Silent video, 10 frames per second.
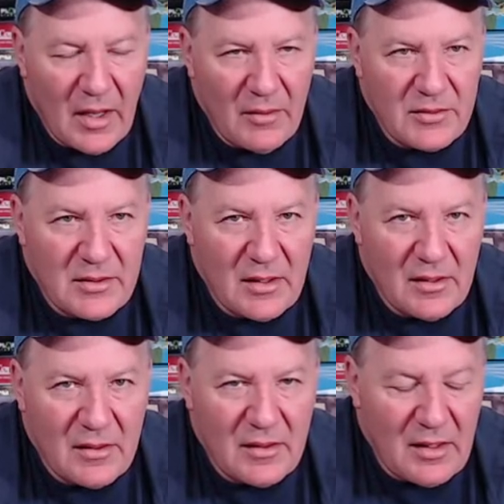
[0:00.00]
I was
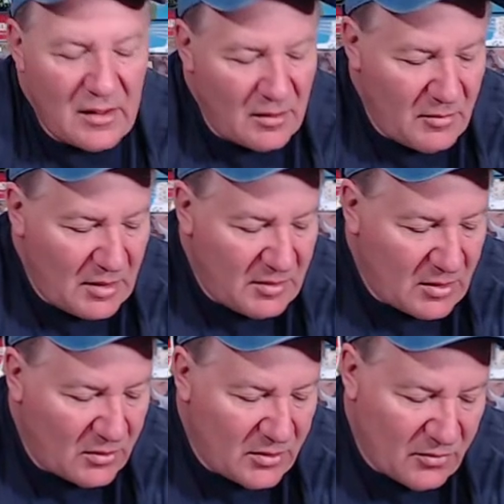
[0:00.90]
thinking of maybe
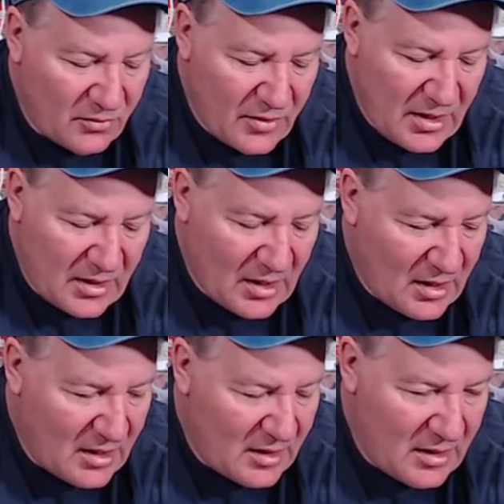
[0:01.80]
going to
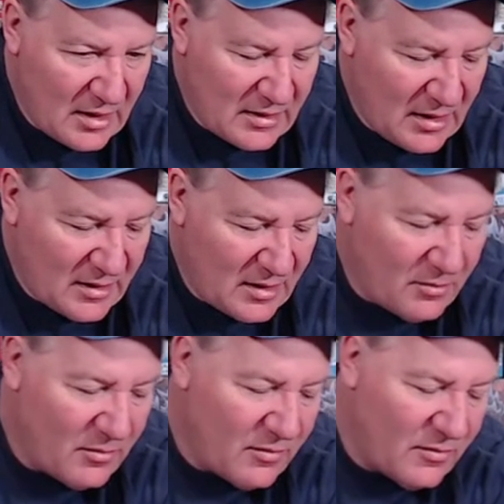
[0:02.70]
Recon at the end of
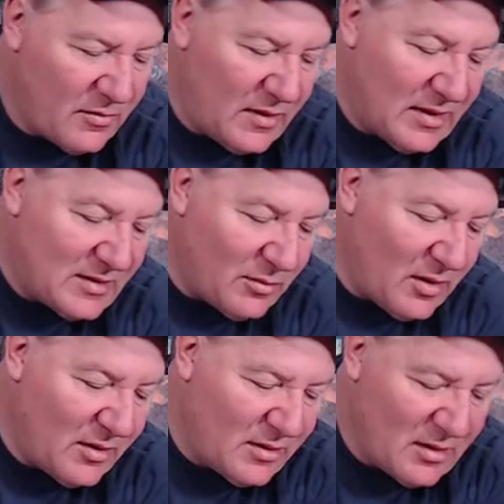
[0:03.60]
this
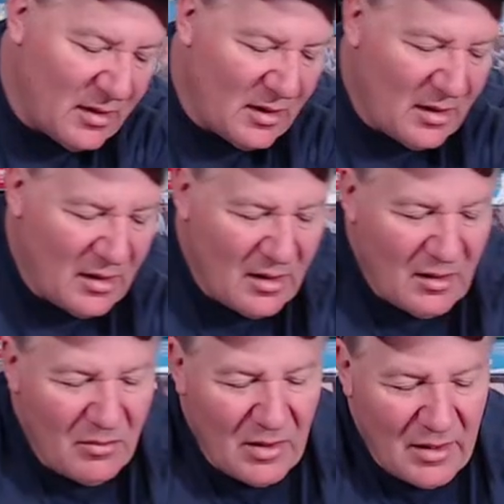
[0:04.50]
month,
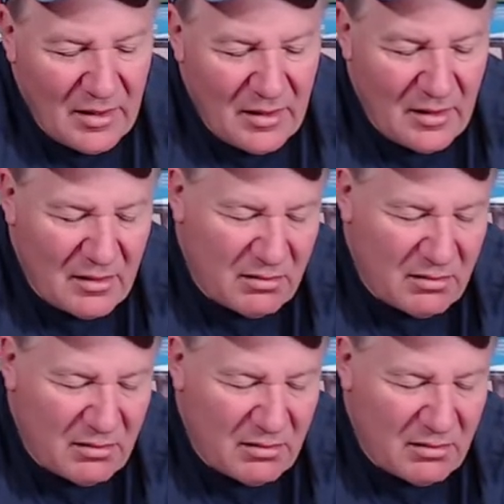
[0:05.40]
but I